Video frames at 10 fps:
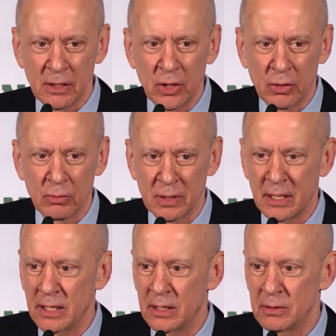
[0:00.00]
there
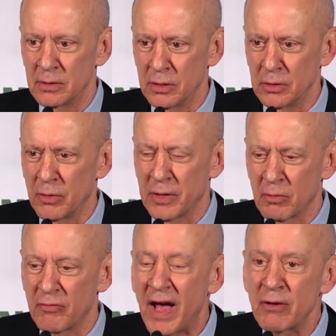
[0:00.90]

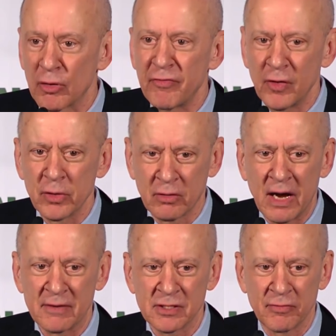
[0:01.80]
were viral
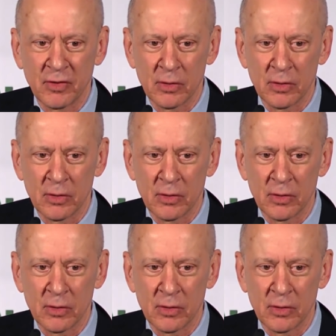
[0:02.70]
photographs of